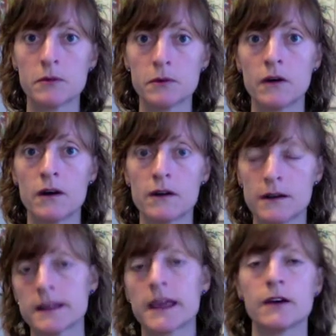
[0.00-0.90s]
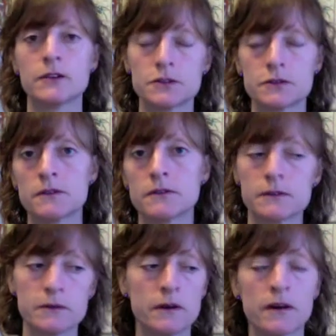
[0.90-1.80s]
who are on the couch or
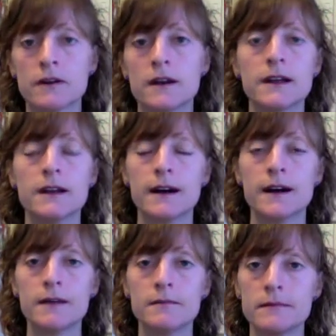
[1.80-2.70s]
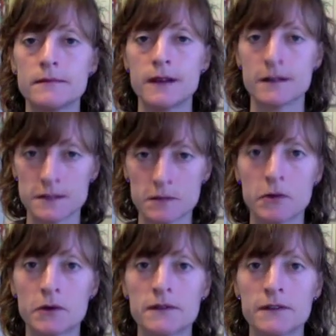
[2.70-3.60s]
who are
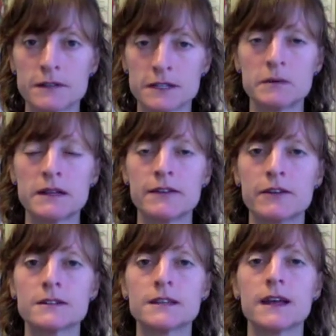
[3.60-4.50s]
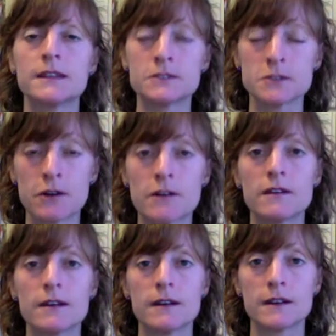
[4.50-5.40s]
non-supportive or disbelievers, and start
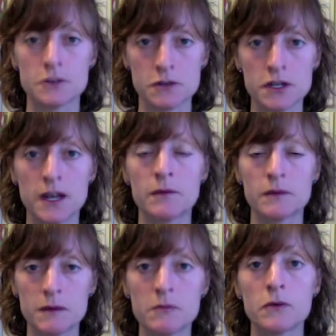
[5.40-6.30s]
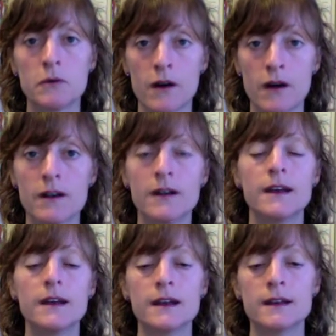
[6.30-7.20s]
associating with people who are.
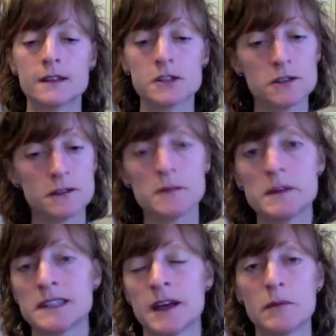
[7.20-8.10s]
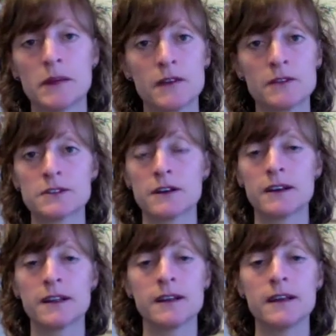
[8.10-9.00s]
There's just a little bit to help get you
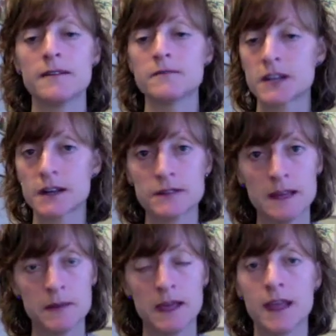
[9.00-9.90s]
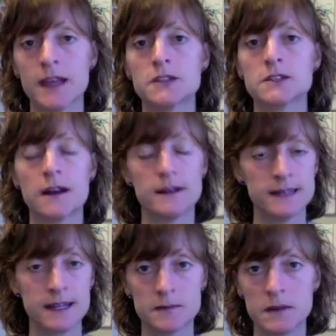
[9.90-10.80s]
started. Check out that page,
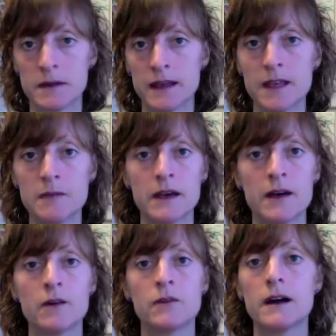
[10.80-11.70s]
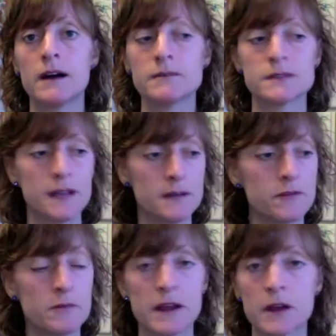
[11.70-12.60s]
contact me by email, sign up
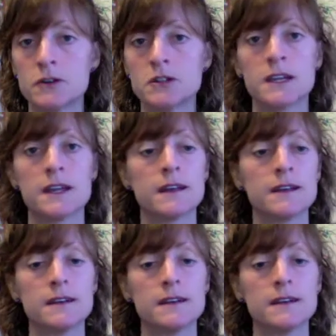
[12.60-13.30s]
for my coaching,